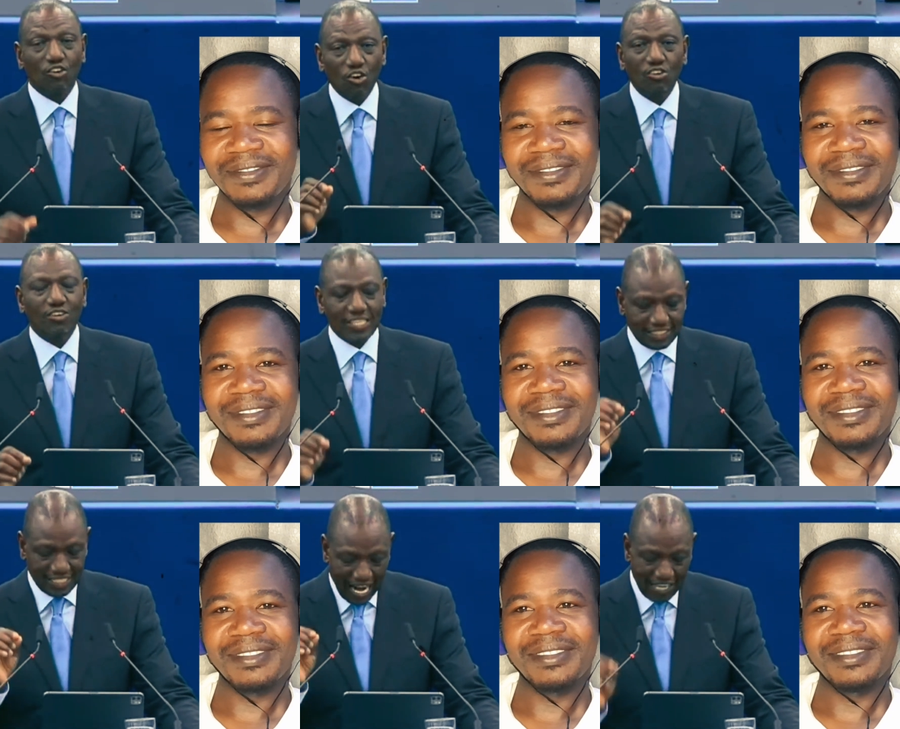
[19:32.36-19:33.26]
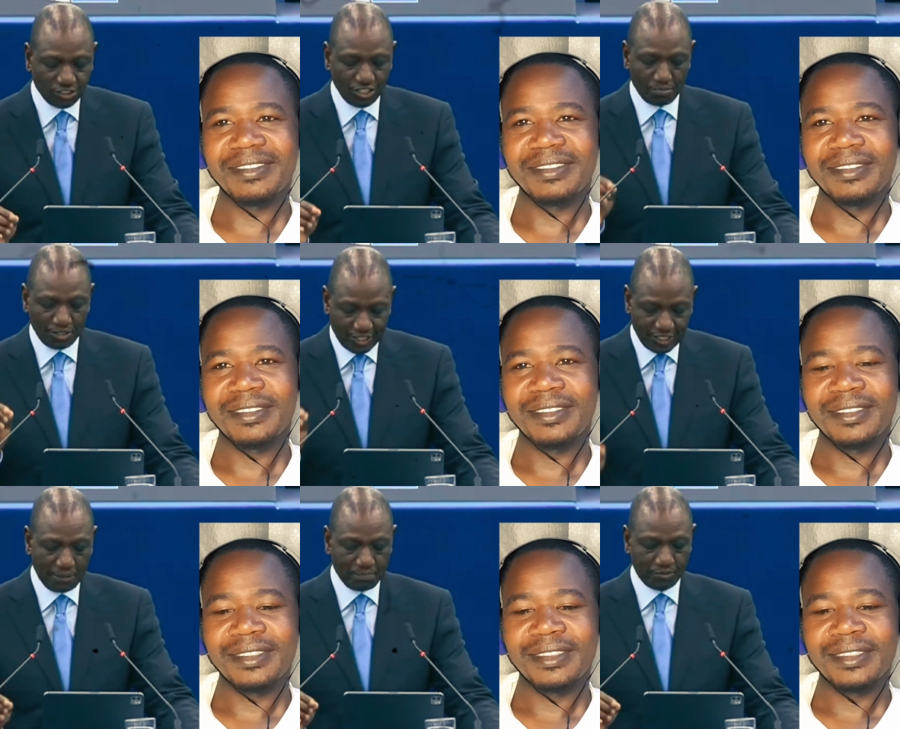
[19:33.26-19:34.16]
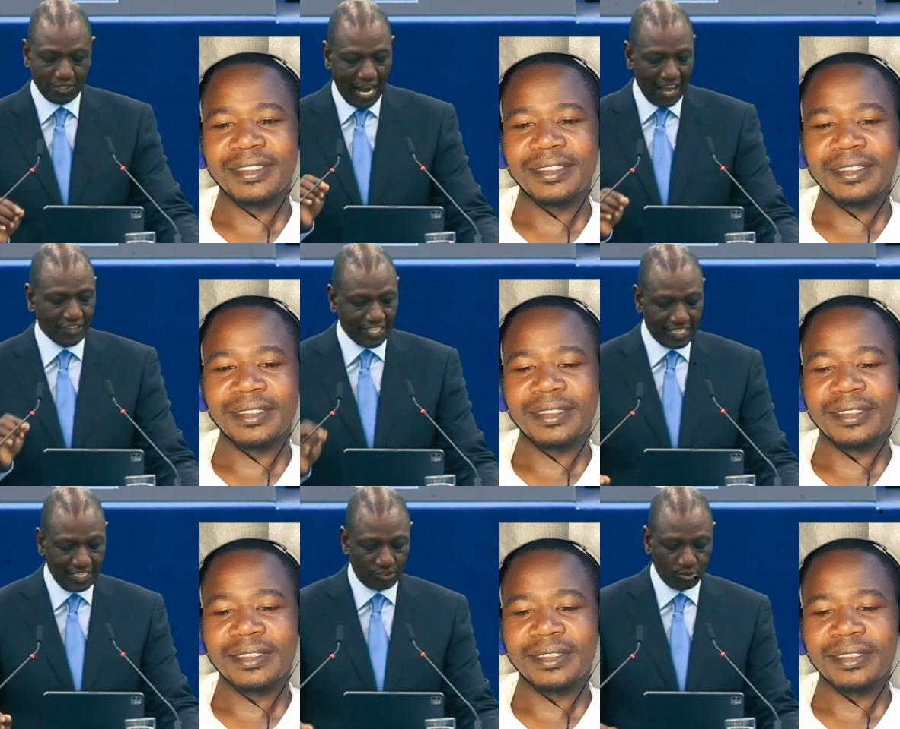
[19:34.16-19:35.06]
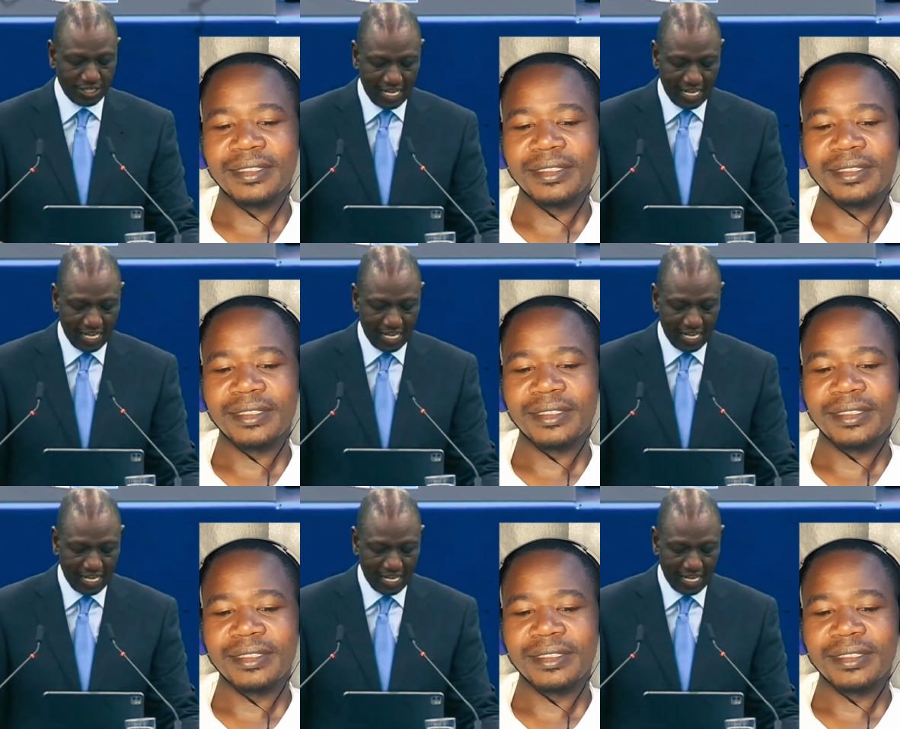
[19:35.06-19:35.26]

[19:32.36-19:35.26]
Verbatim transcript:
Speaker 1: concrete actionable steps are the key to